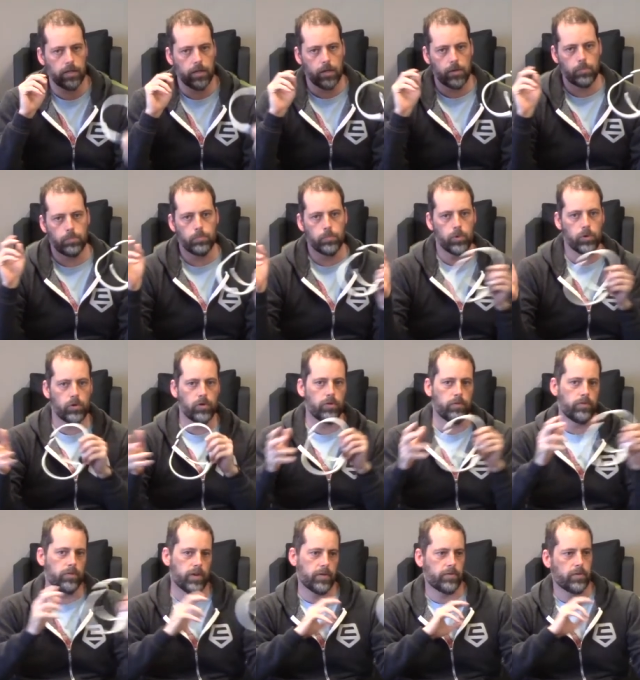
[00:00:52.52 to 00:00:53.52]
This
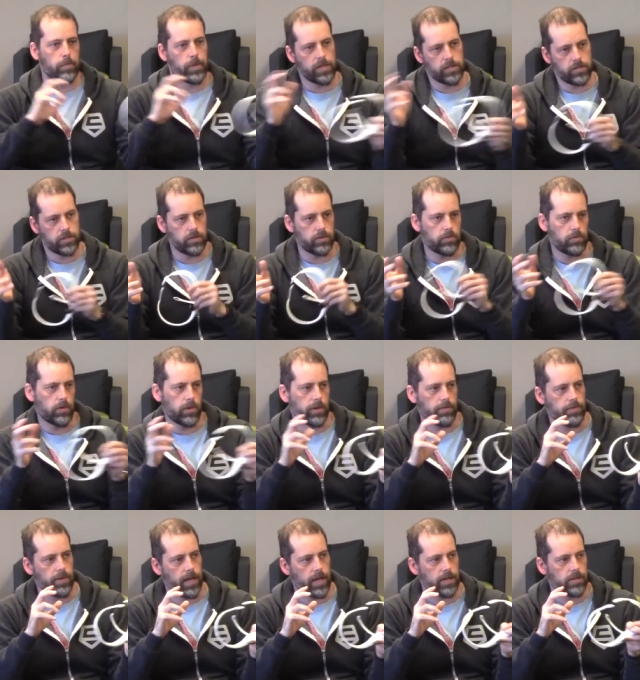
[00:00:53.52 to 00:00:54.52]

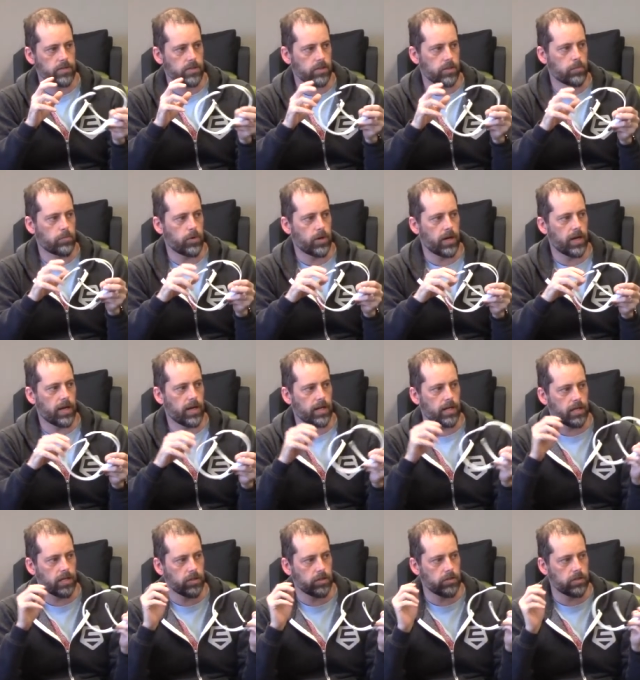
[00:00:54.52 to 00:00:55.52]
electroencephalogram, or
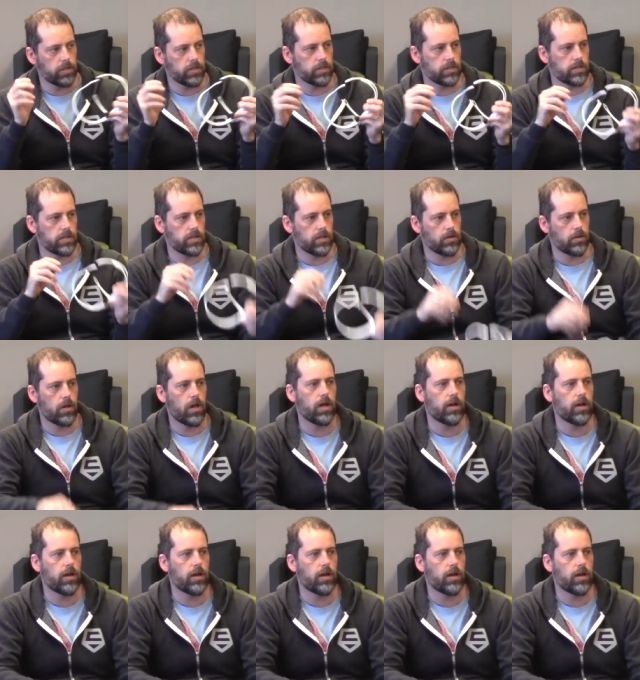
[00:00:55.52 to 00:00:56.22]
EEG, is a portable brain